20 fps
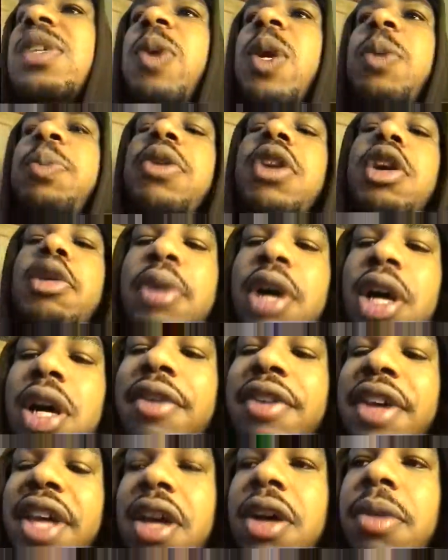people
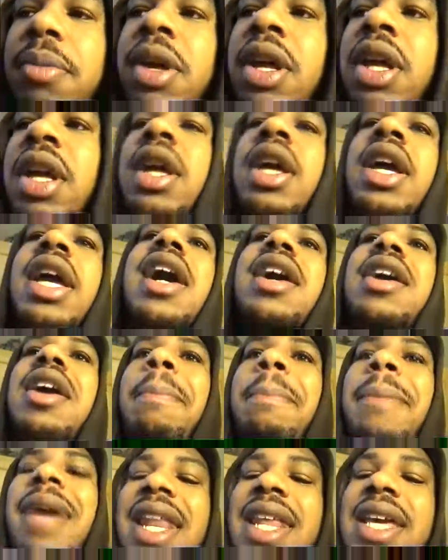above him, a
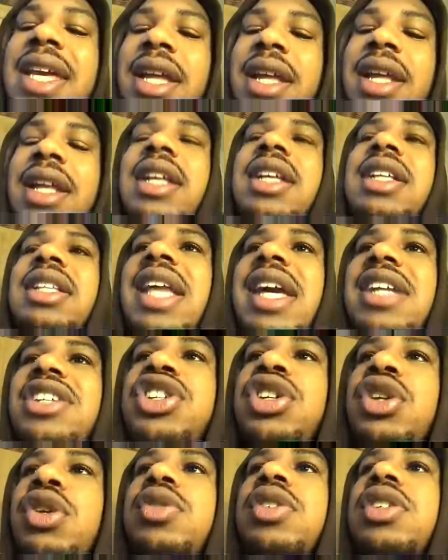committee that
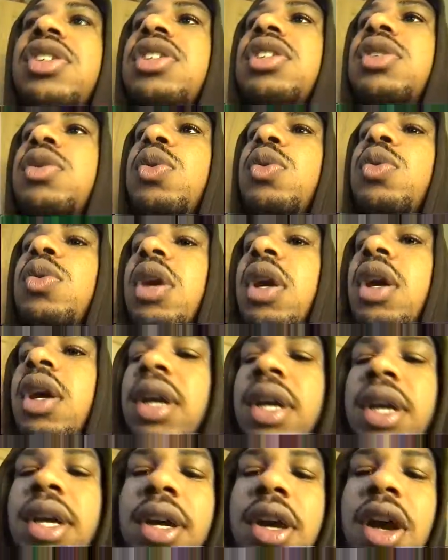chooses to
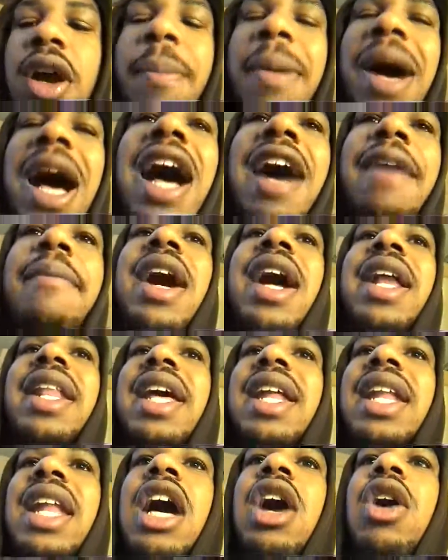abide by
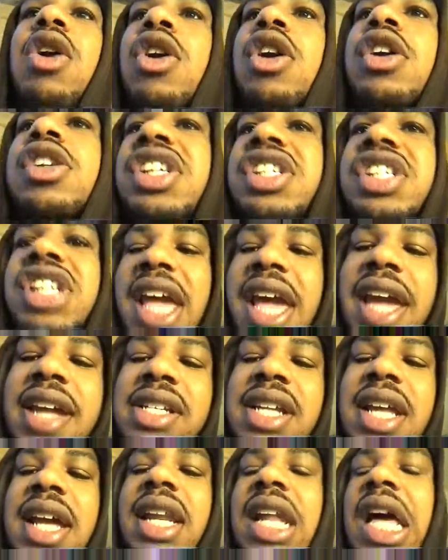that law or to
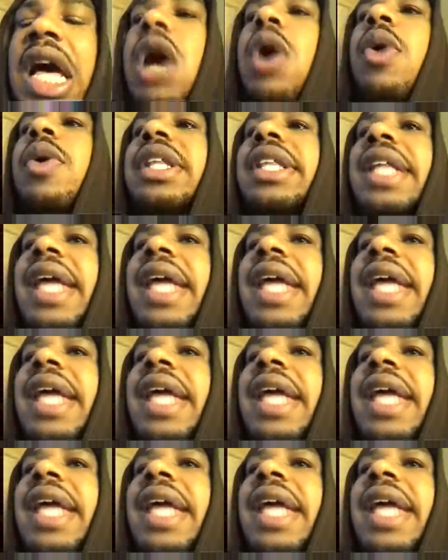change that law and